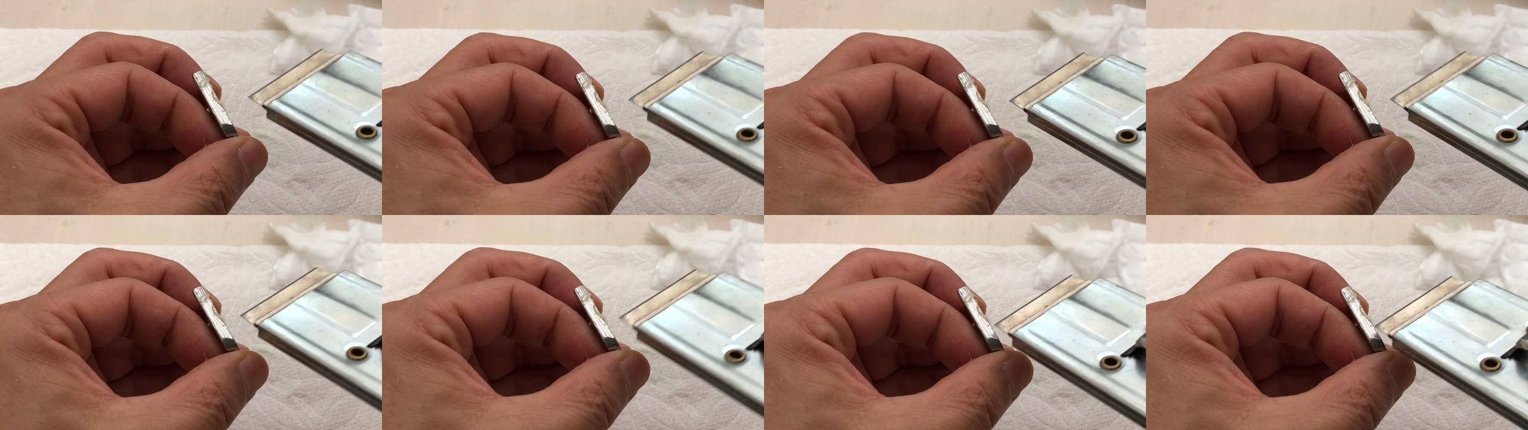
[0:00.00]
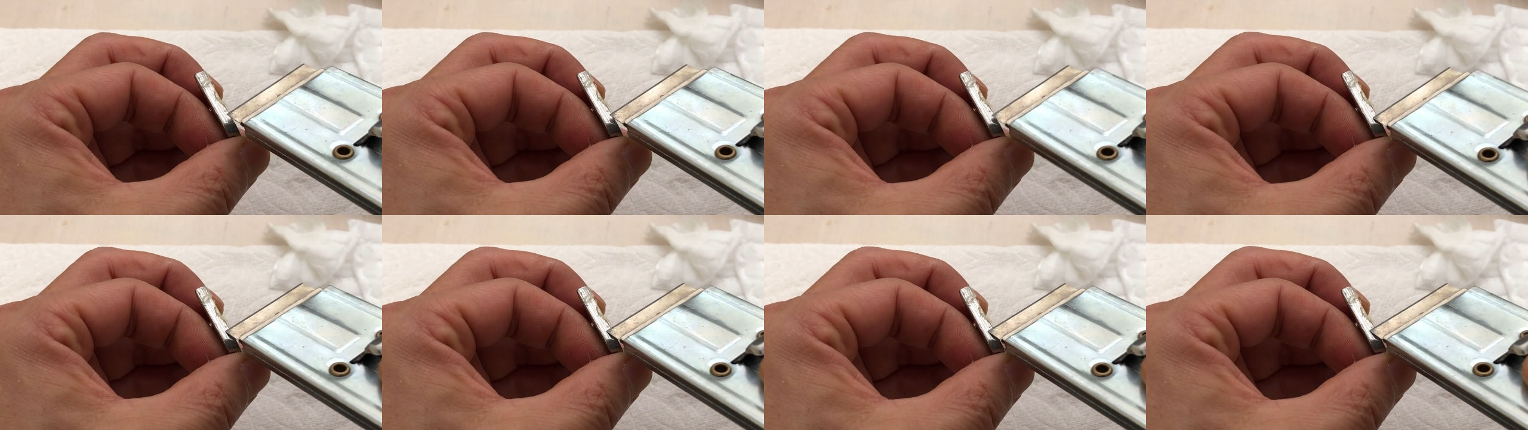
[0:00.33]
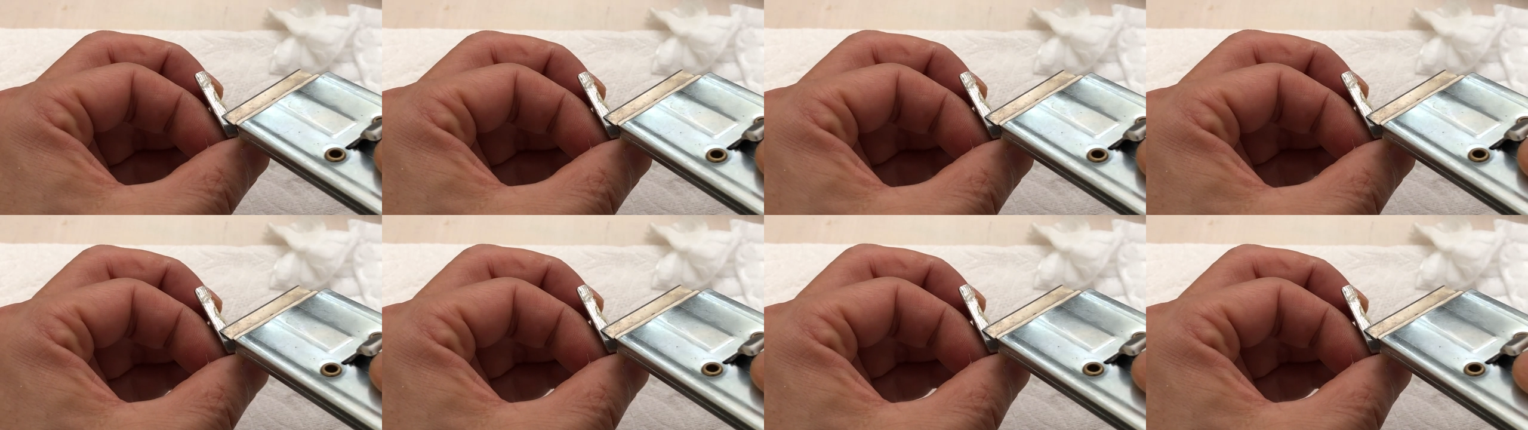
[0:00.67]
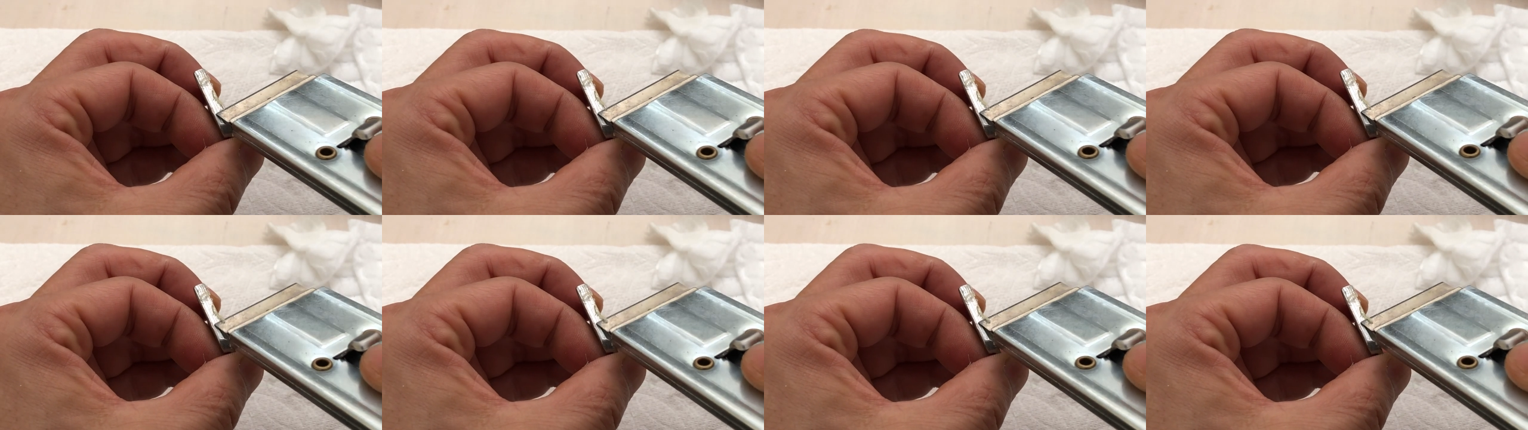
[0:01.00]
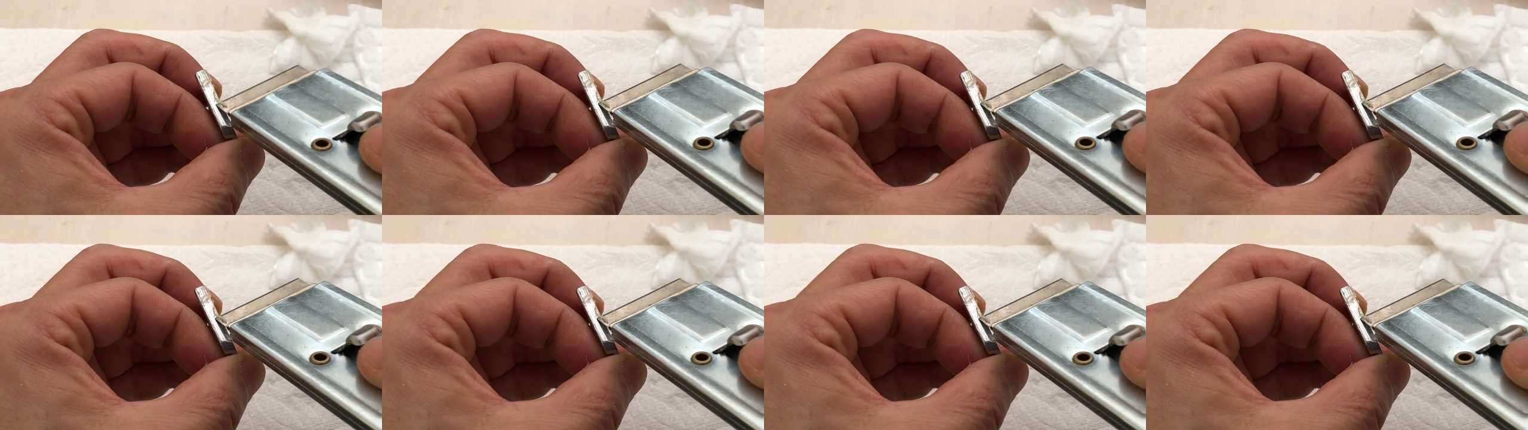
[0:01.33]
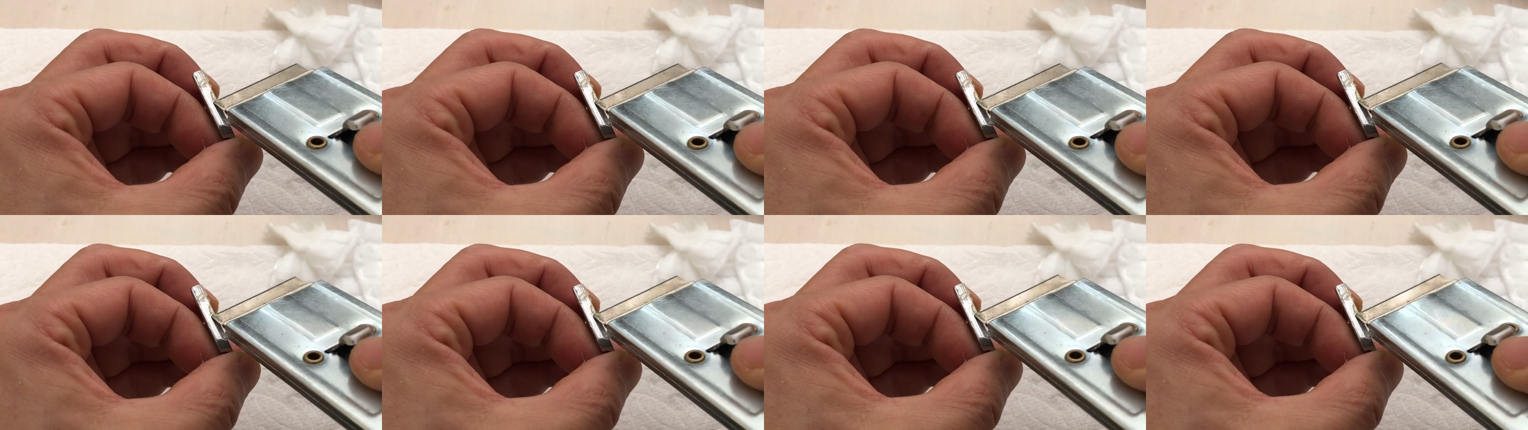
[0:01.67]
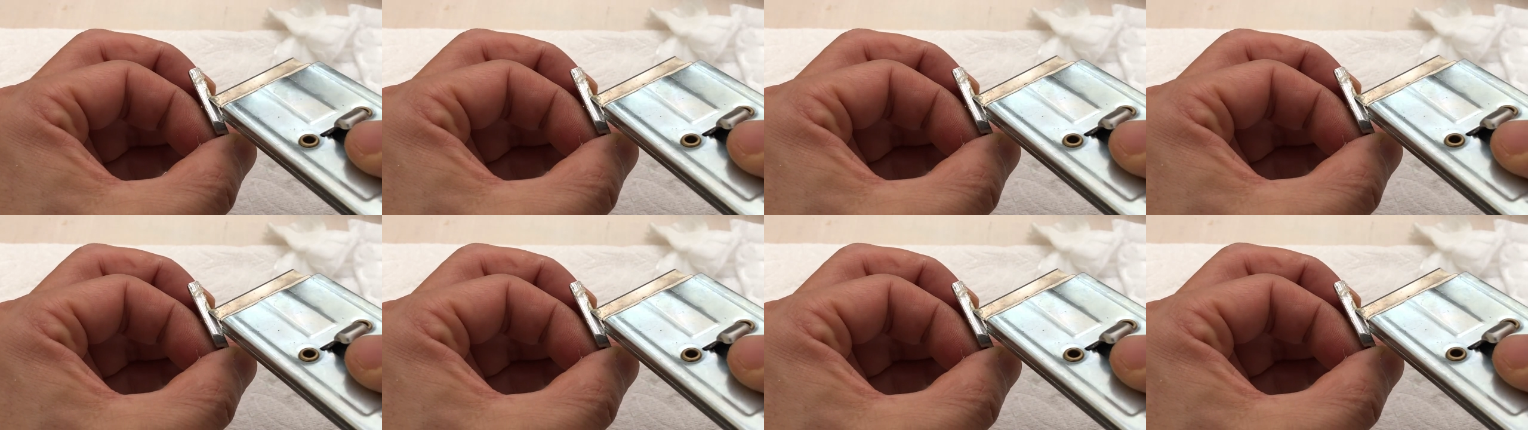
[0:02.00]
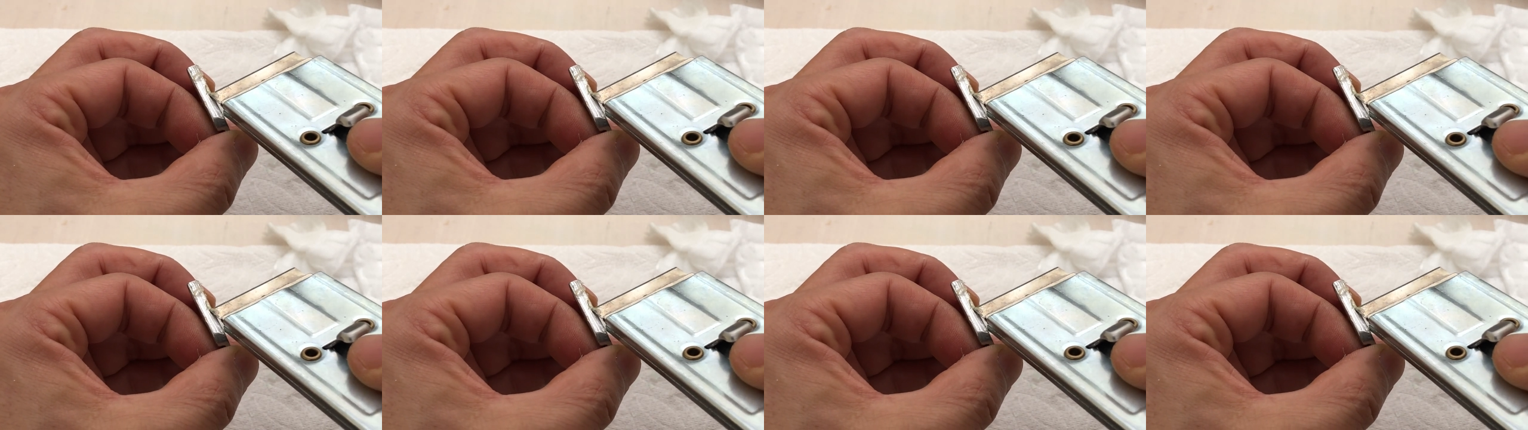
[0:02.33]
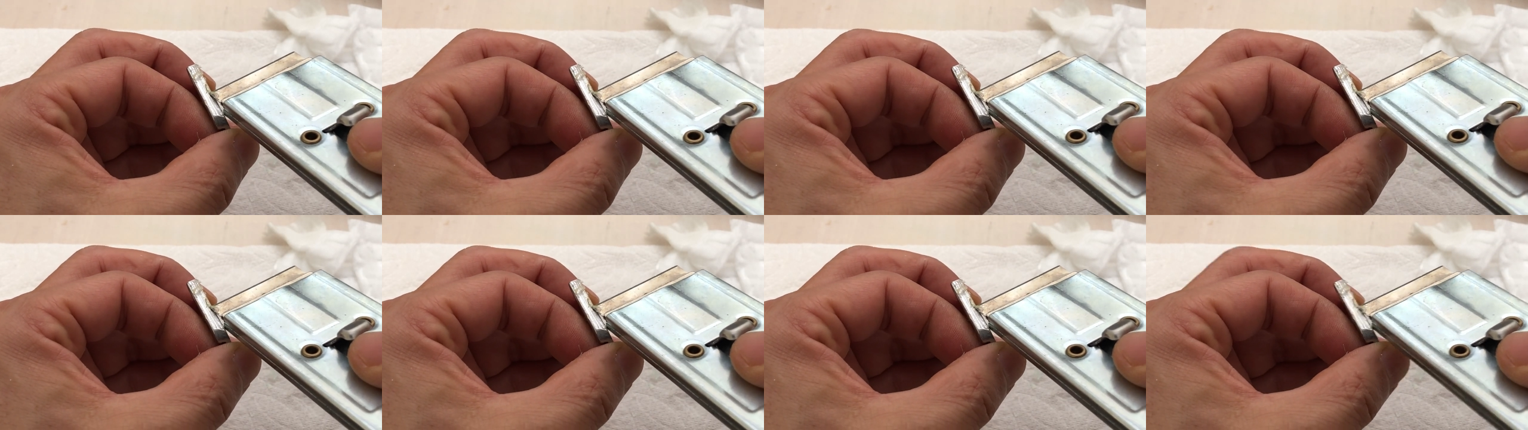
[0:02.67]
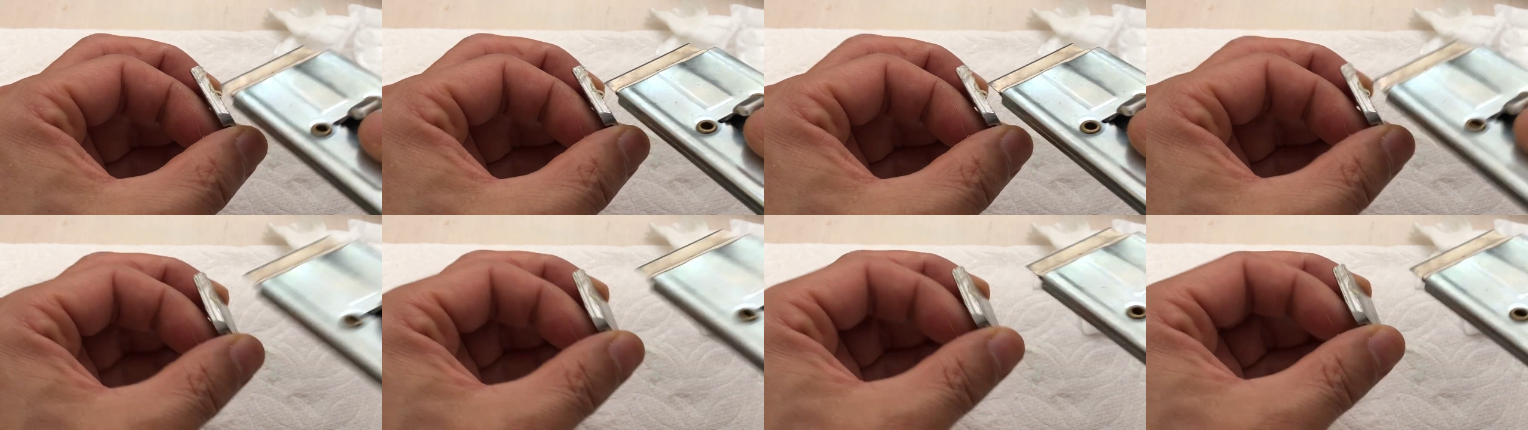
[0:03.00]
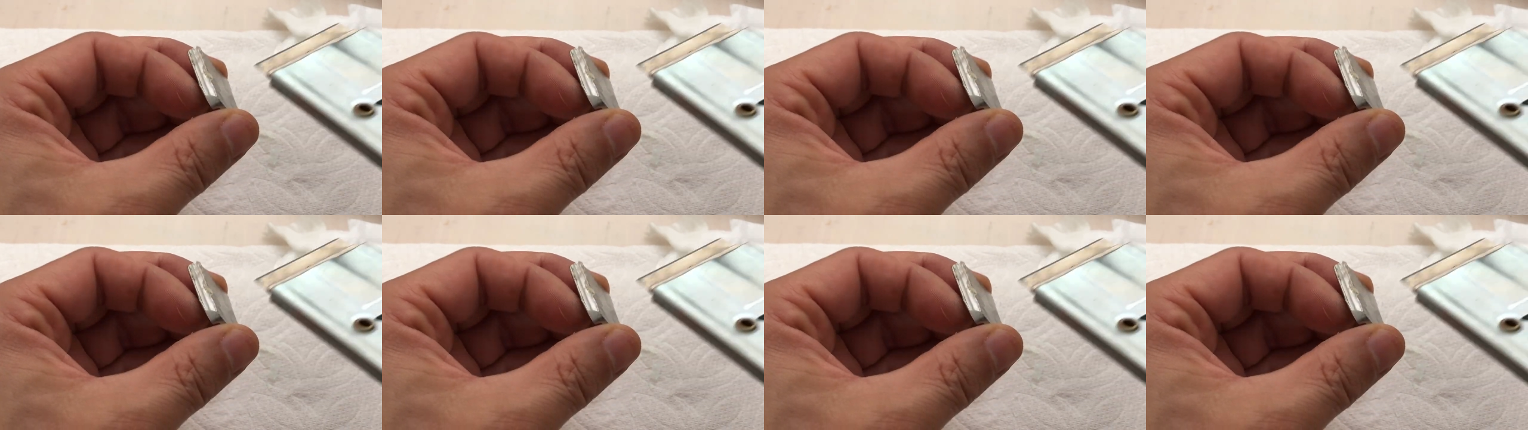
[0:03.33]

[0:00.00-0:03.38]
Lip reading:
[unreadable: no face in view]